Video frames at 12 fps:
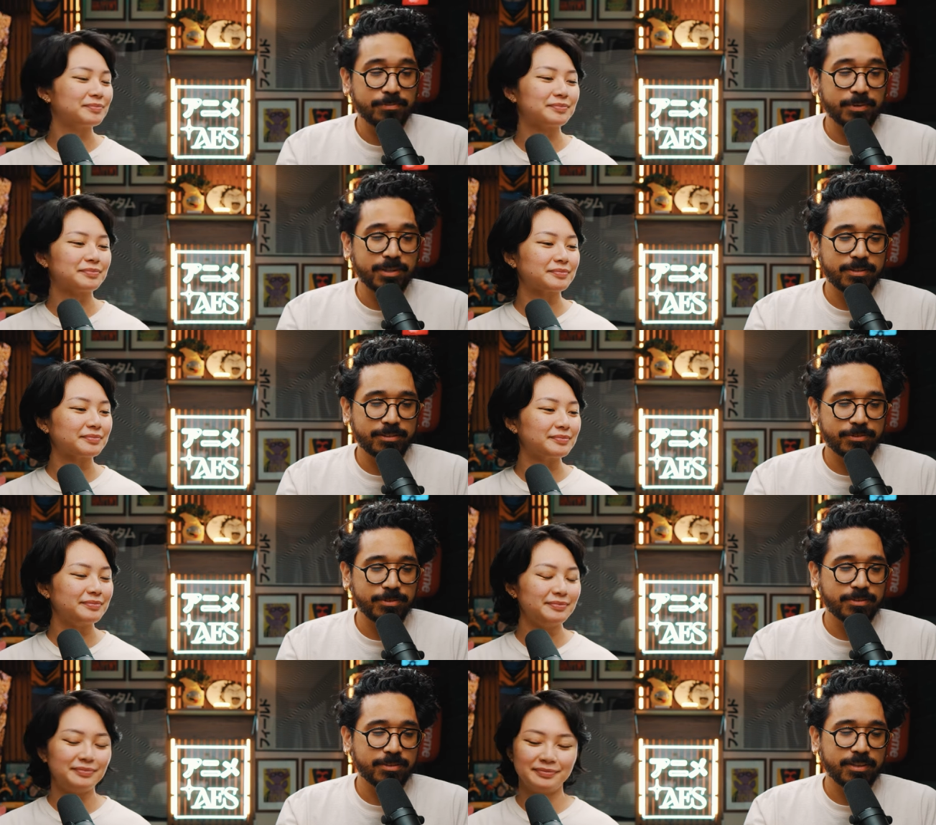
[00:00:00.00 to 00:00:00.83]
Speaker 1: But
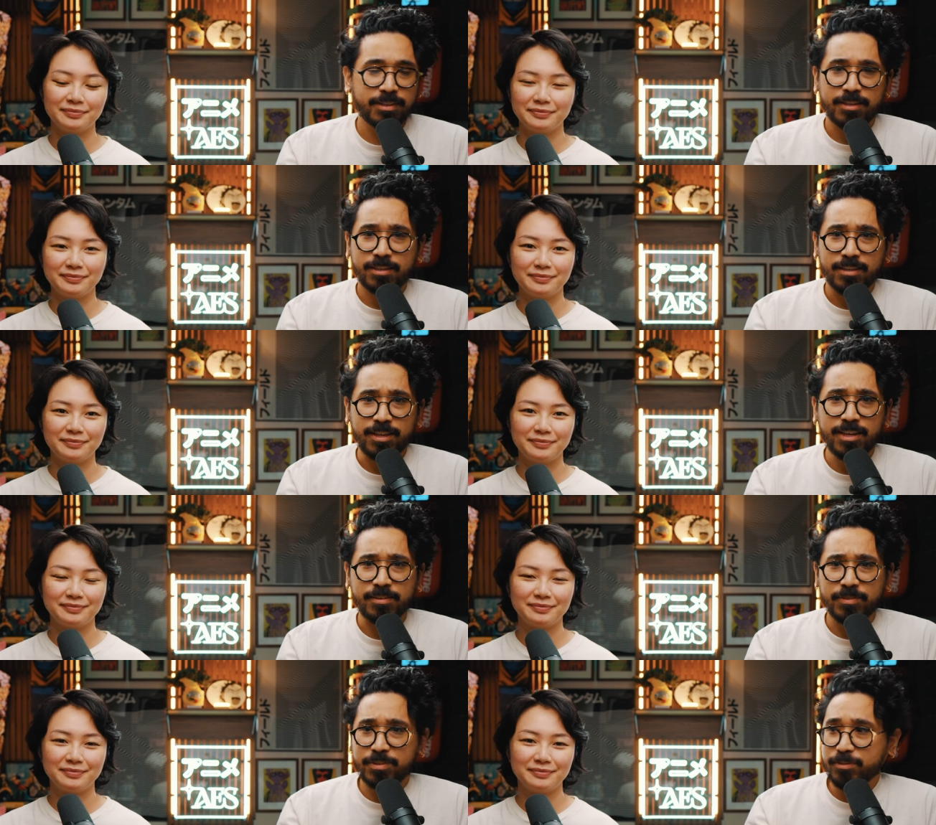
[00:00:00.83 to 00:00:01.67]
just
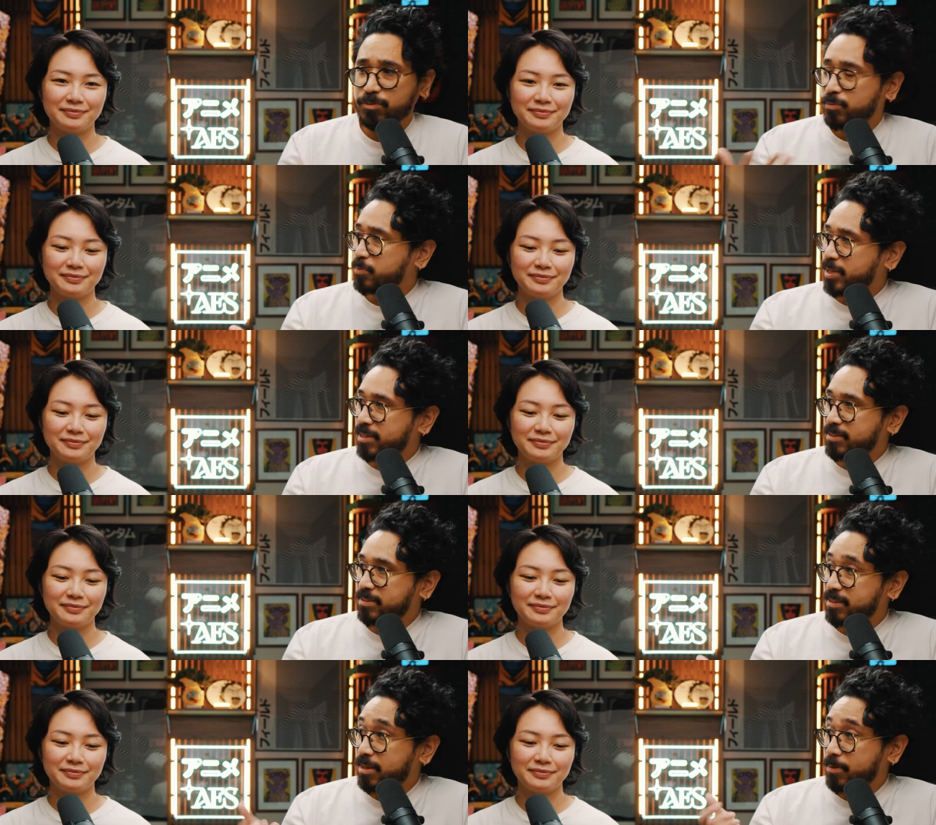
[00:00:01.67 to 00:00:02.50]
yeah, and then so we get to
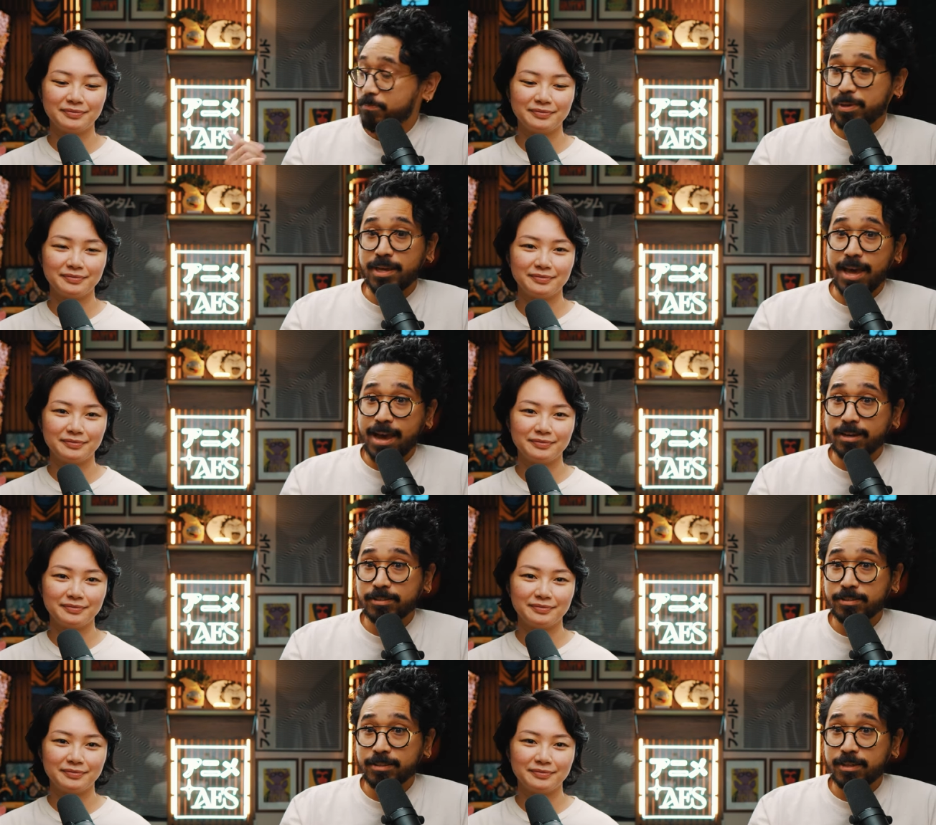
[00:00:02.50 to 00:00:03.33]
see that big
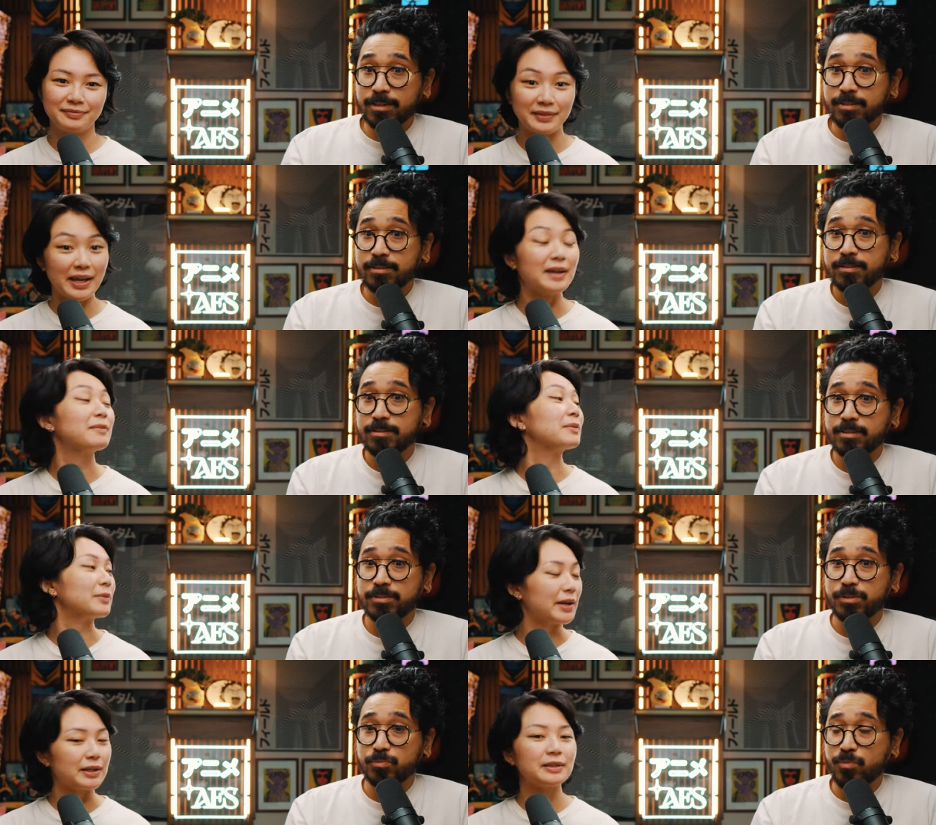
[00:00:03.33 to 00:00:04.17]
axe again. Yeah,
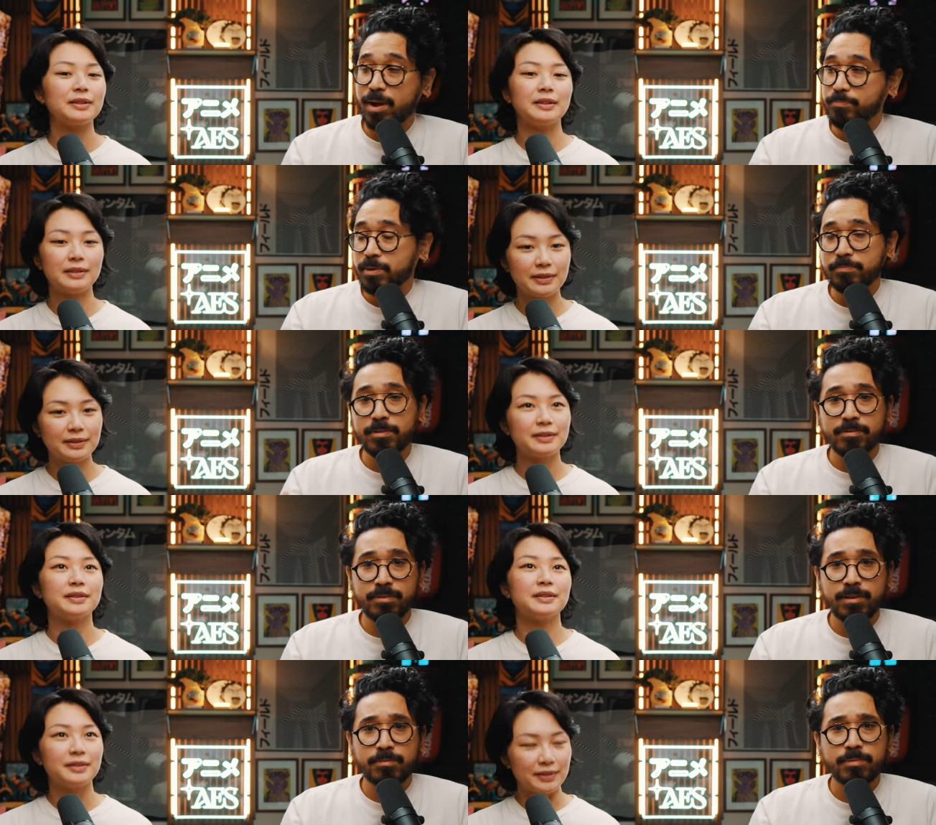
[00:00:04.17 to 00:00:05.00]
and right. it's wrapped up this
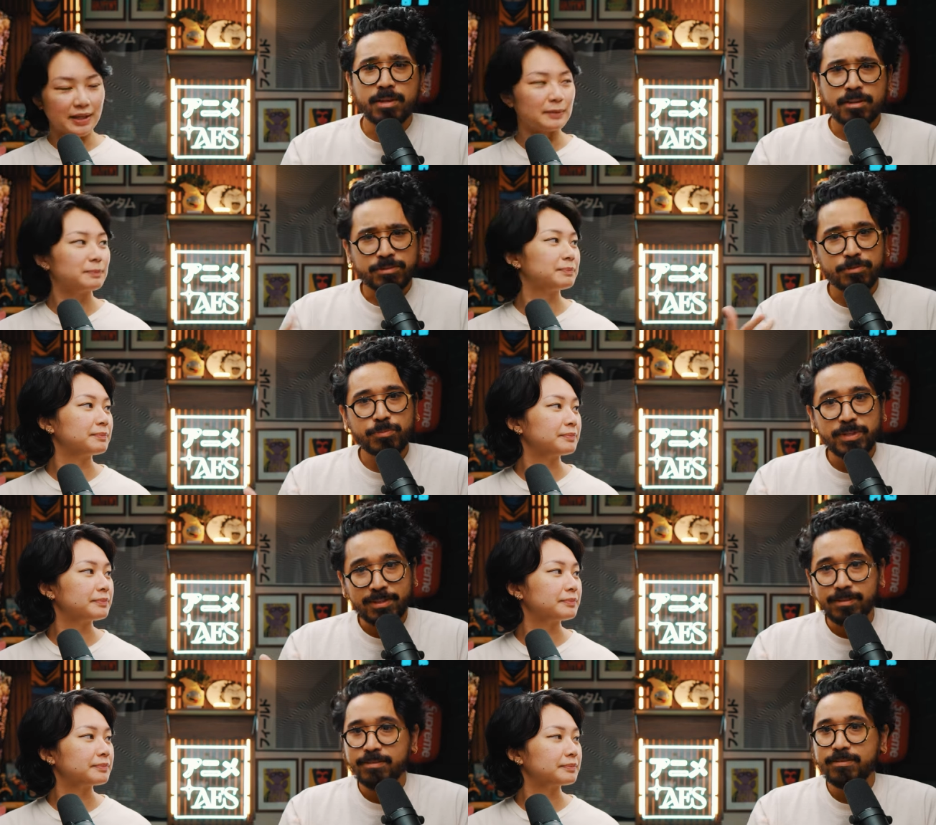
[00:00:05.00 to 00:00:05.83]
time. Yeah. So we
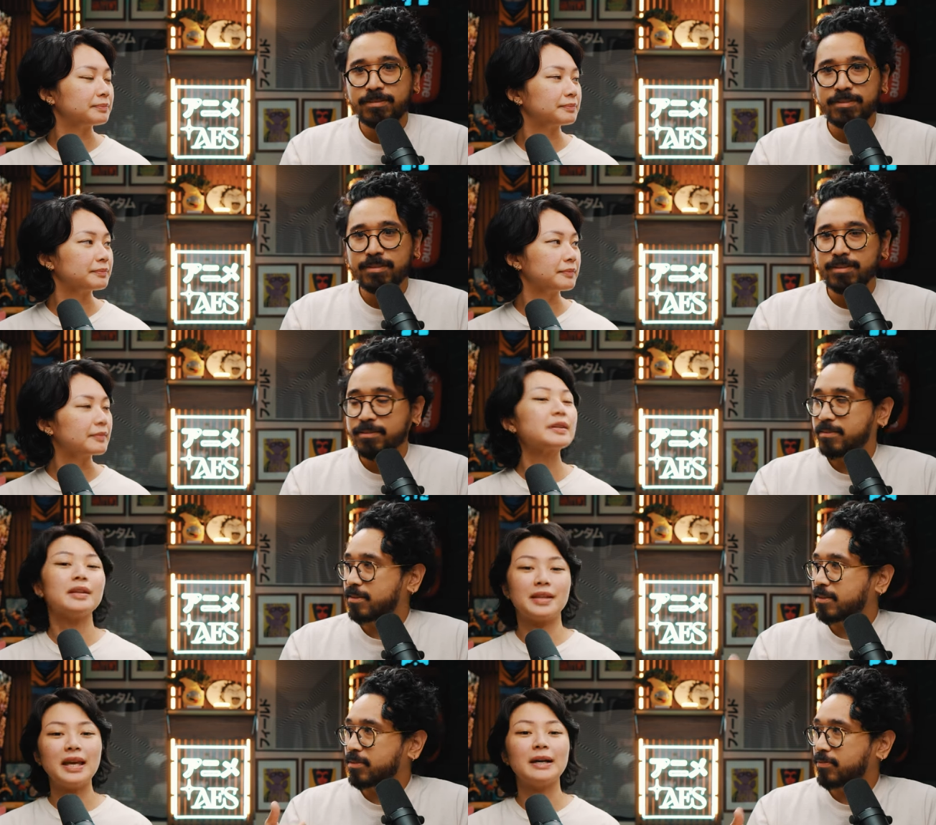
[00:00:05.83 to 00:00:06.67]
did see this
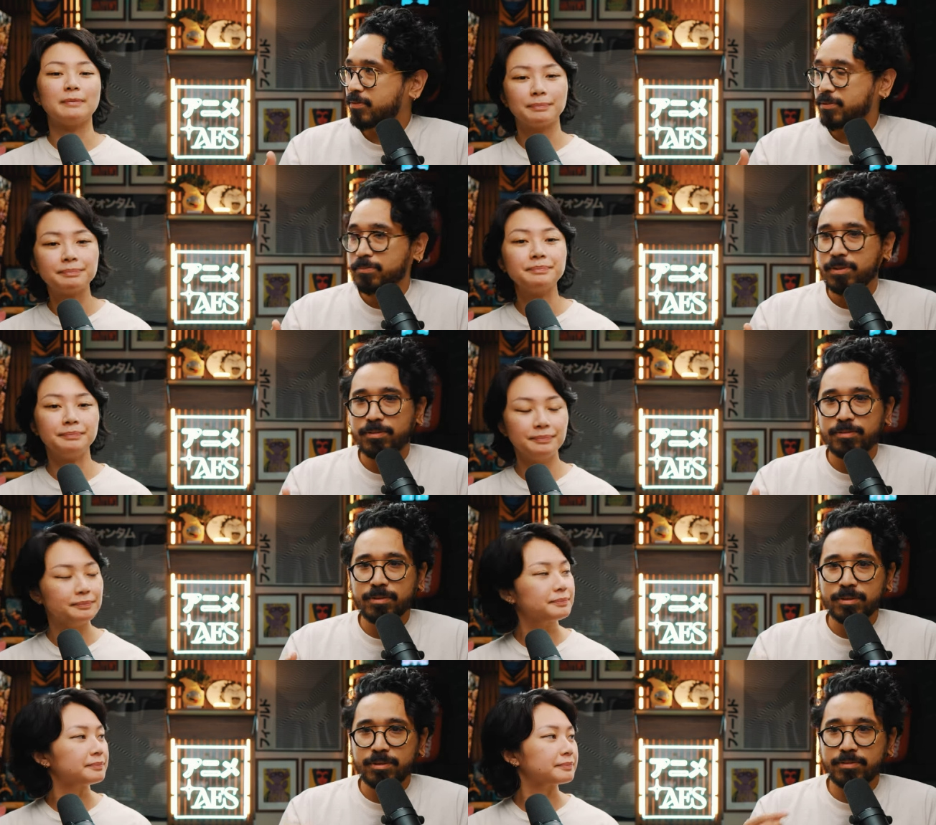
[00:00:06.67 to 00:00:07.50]
in the film in
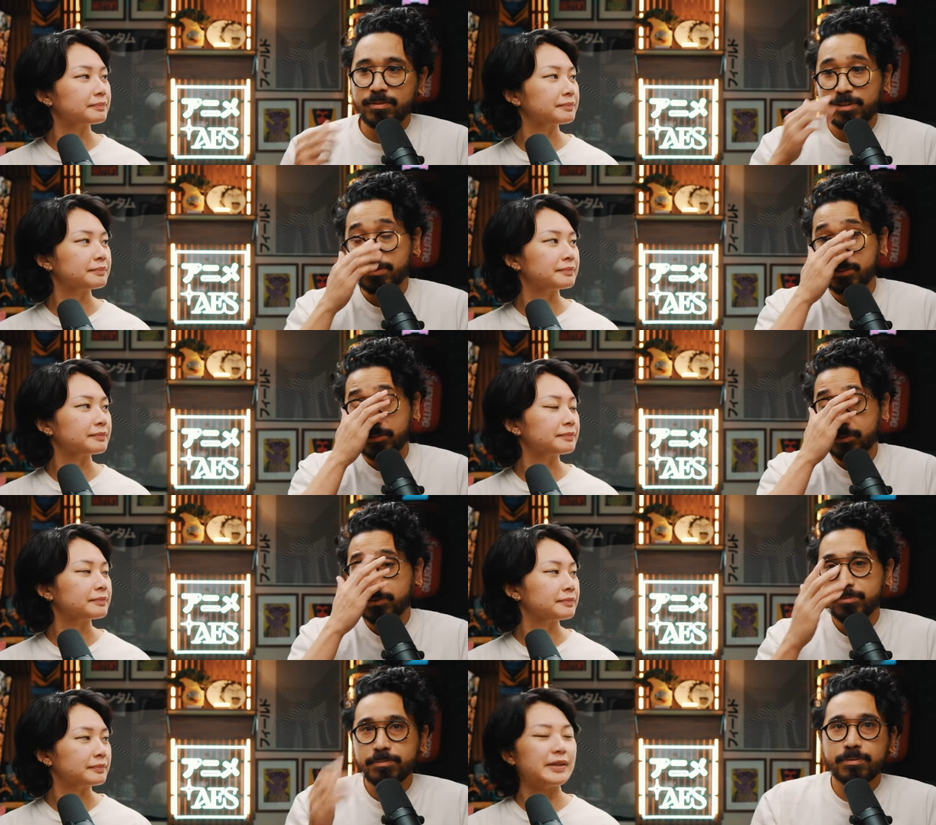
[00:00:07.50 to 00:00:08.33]
mm-hmm. uh, in
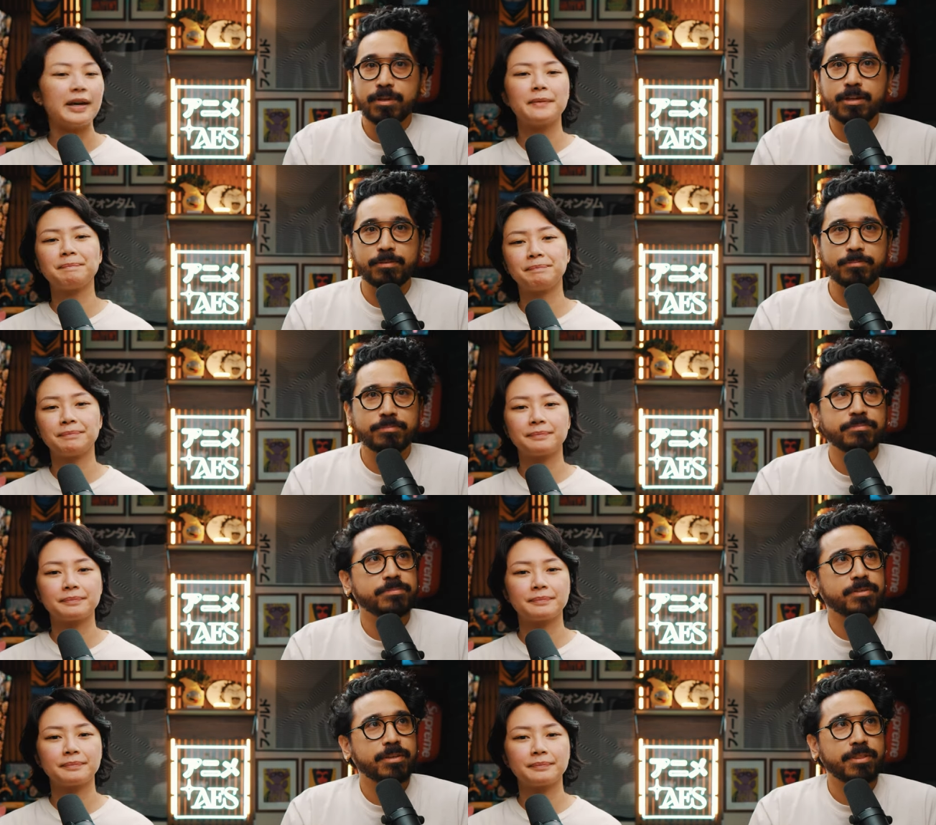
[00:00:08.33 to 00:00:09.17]
Zero. Yeah. Um,
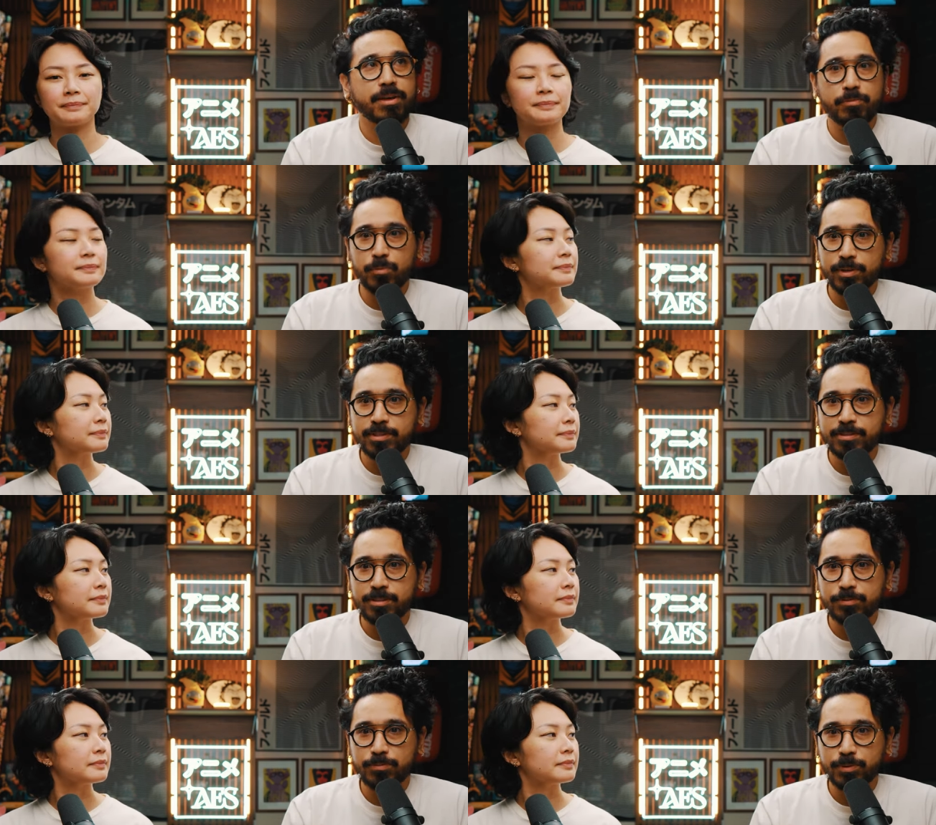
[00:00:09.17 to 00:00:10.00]
in that one
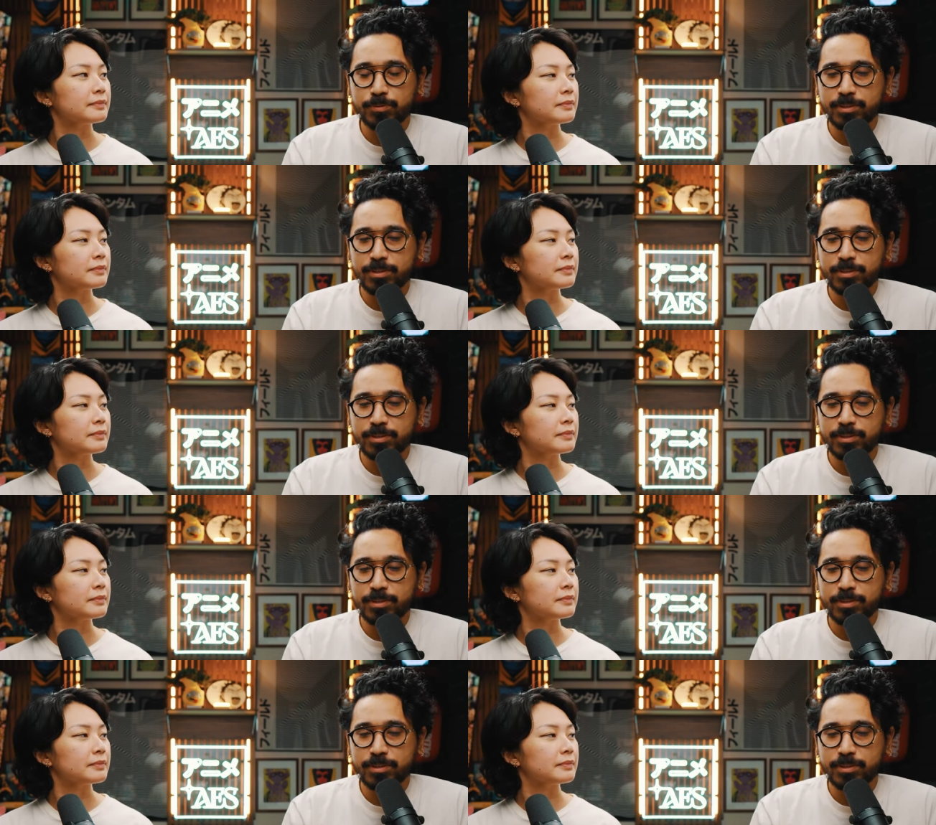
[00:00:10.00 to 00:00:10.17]
scene where we